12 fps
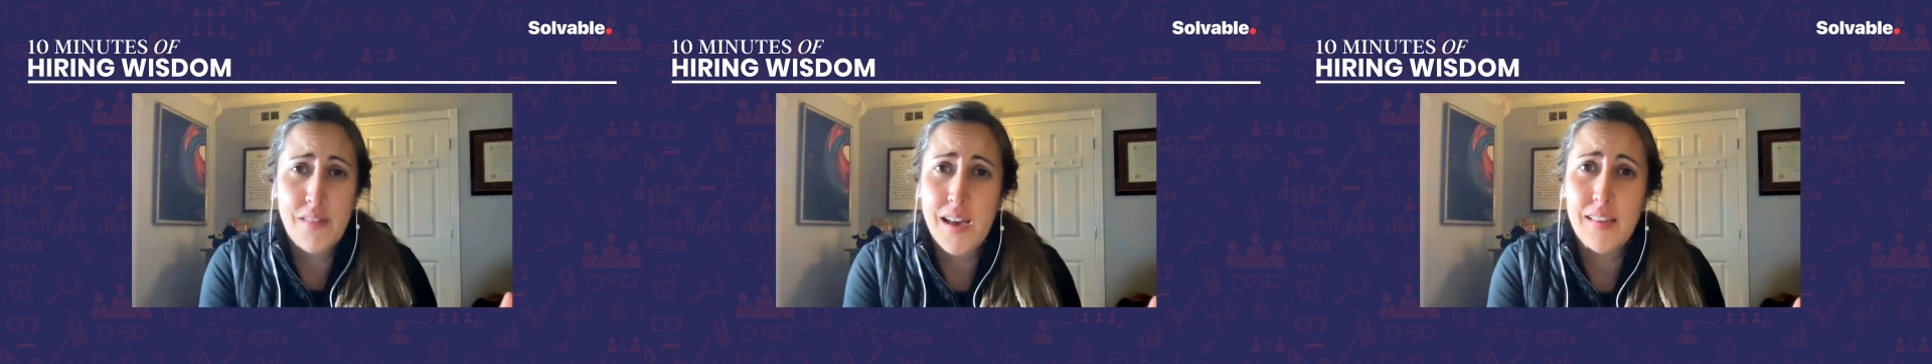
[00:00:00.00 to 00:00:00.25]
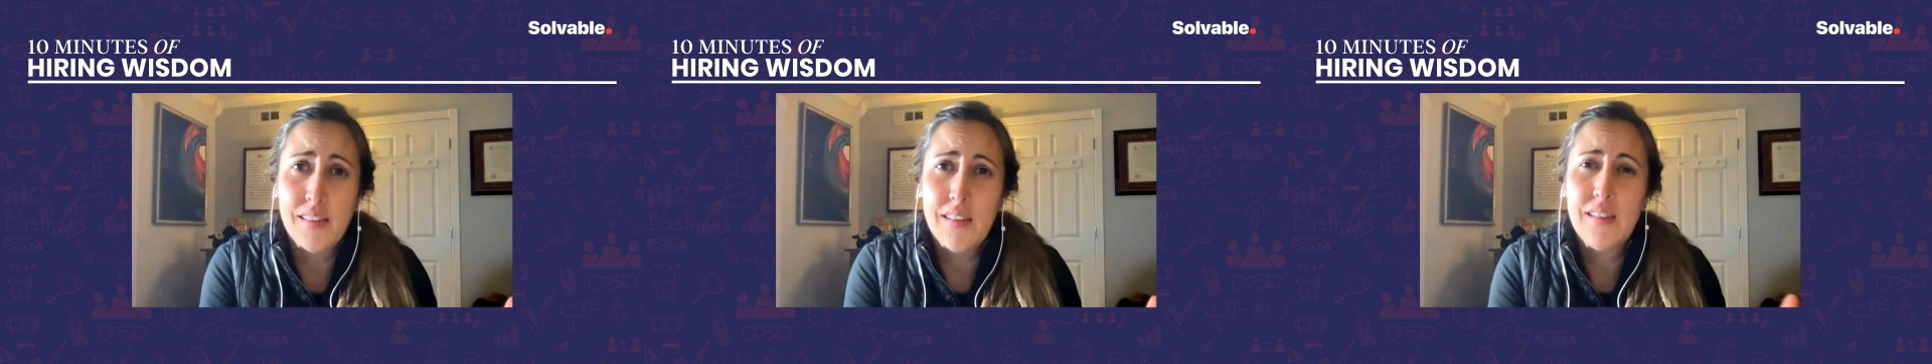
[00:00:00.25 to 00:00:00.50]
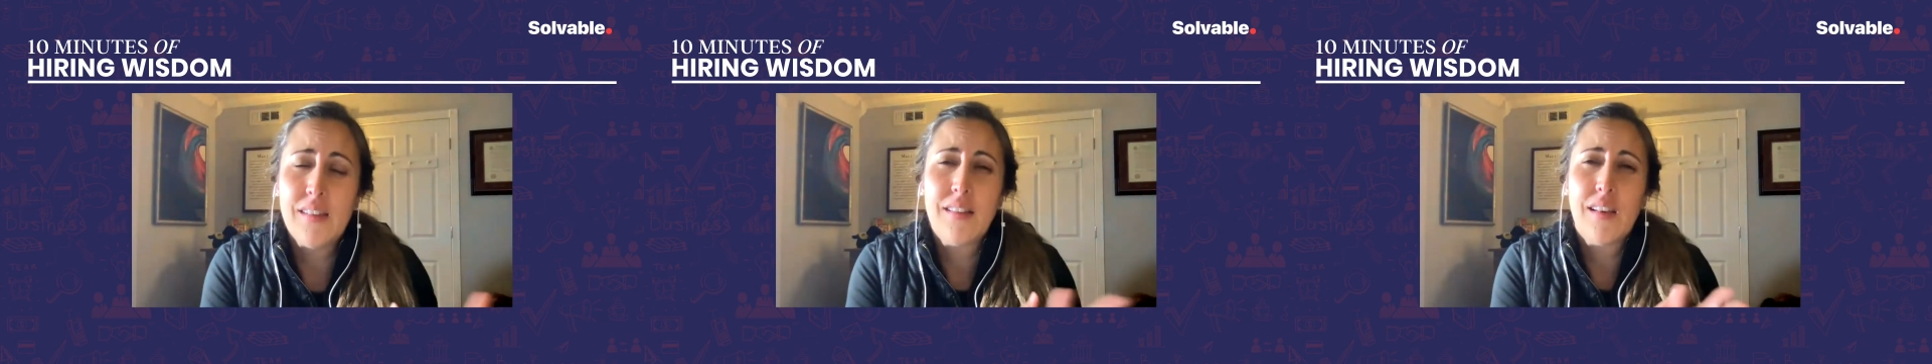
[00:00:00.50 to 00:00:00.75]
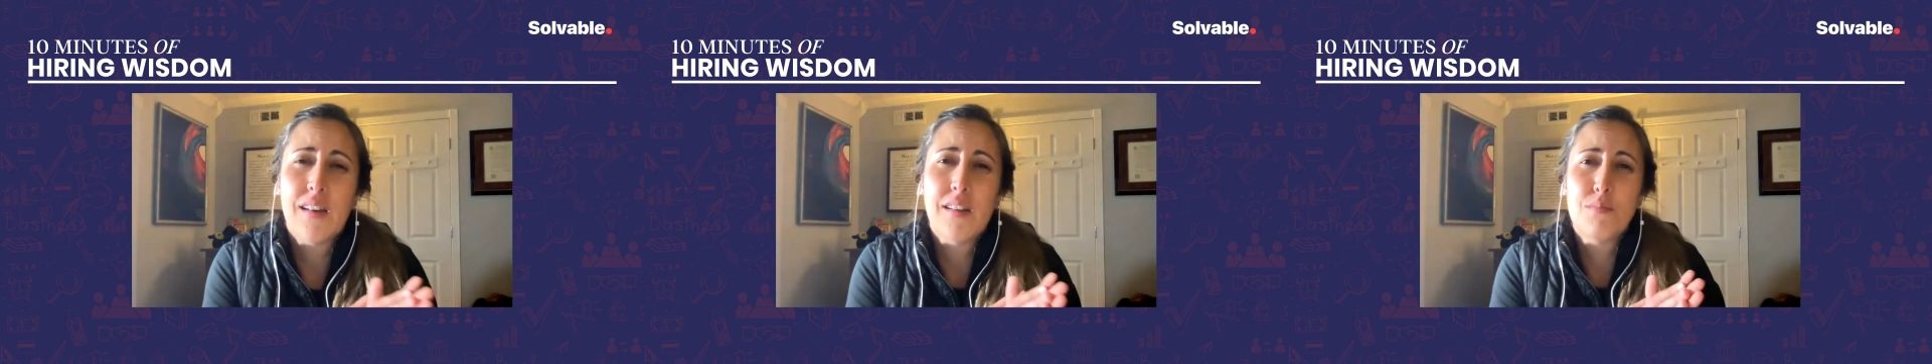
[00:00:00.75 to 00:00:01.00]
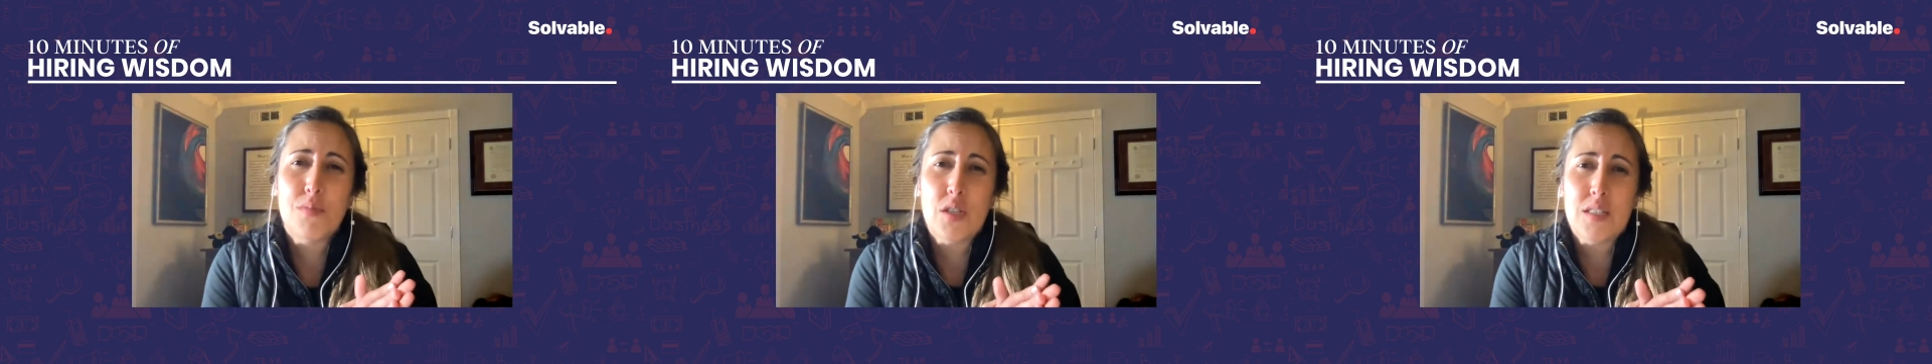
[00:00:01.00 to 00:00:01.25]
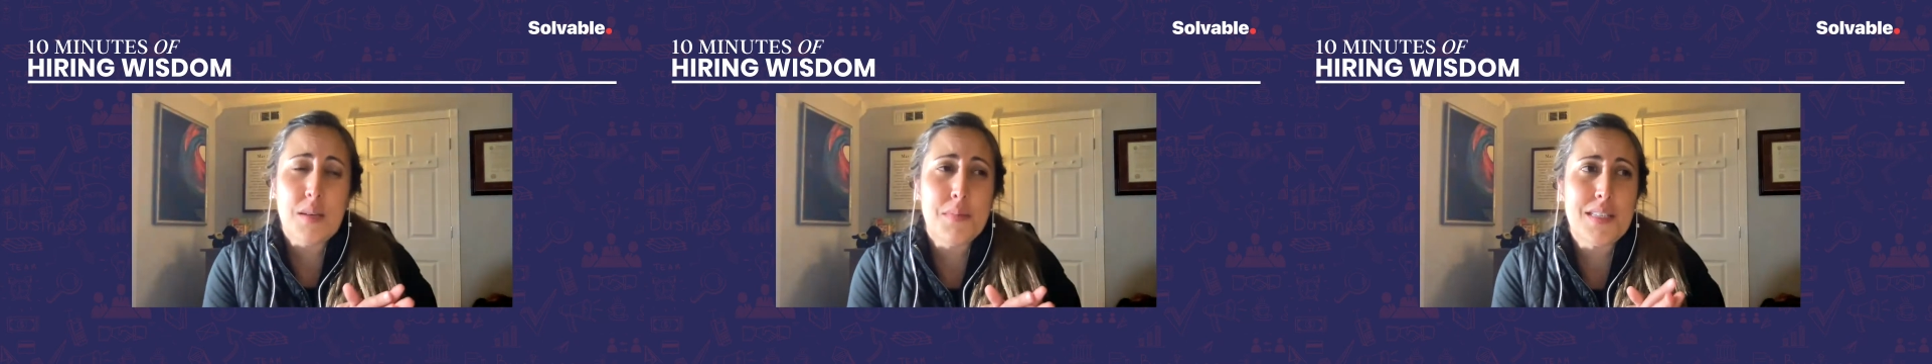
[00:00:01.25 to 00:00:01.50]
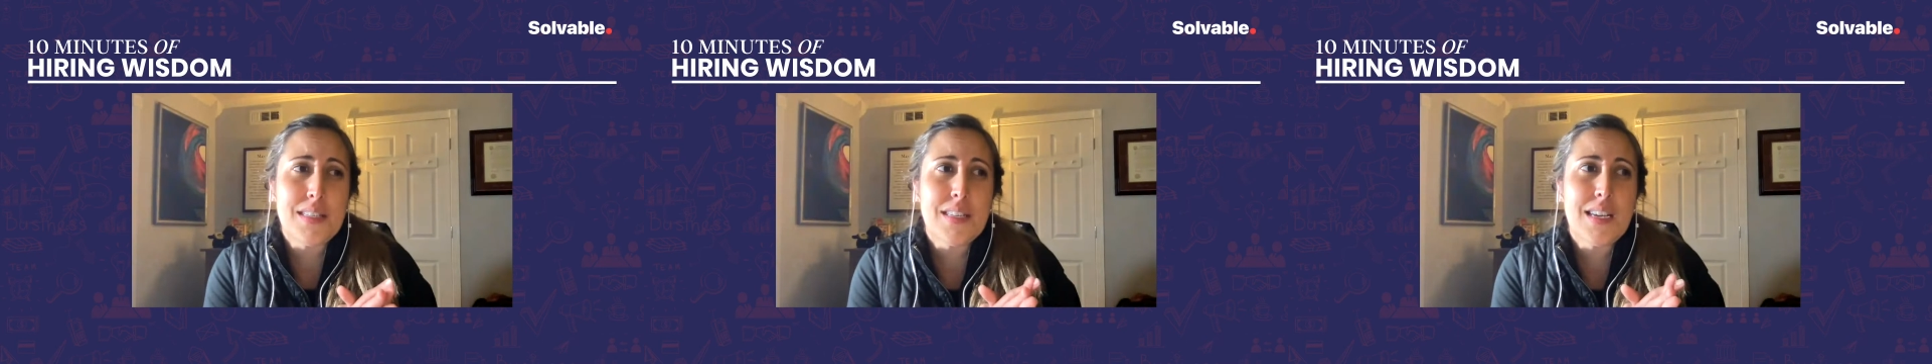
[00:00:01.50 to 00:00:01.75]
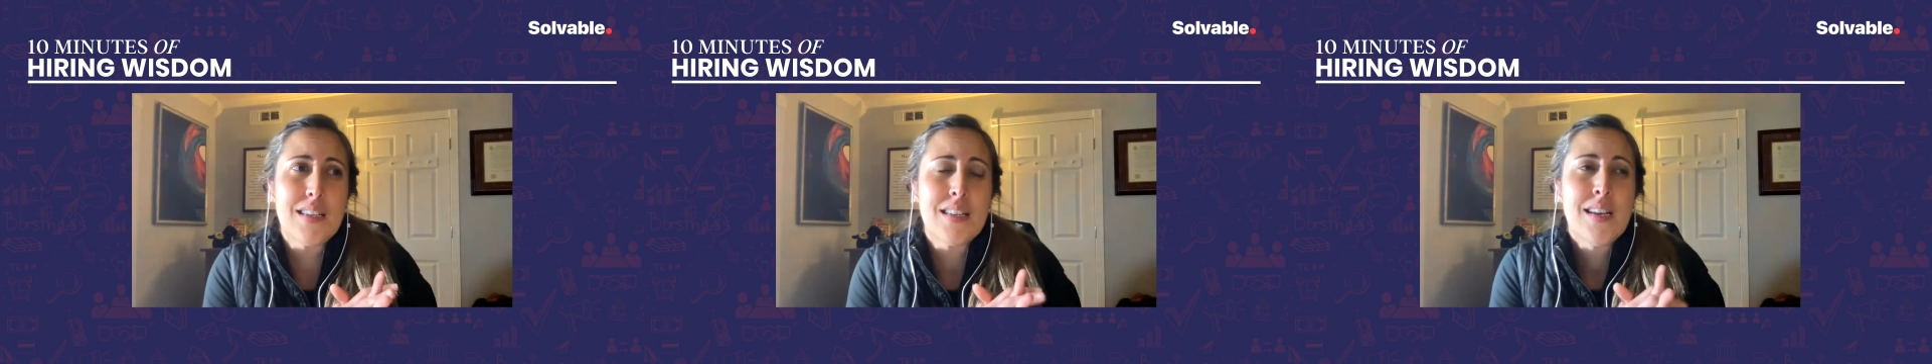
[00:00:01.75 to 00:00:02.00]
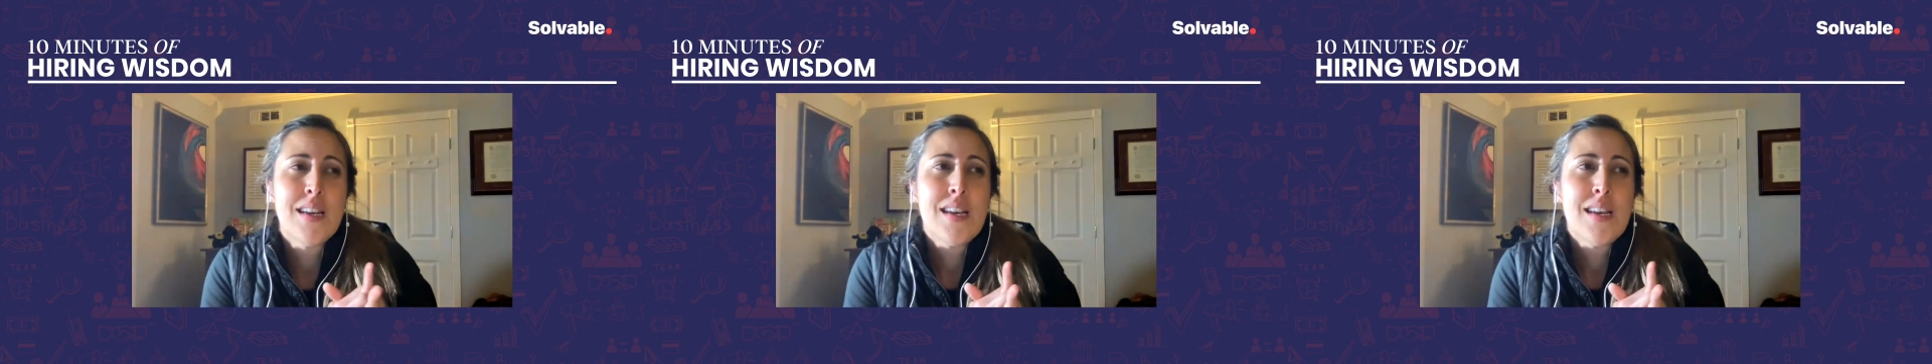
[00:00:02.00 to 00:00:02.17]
valley um to some extent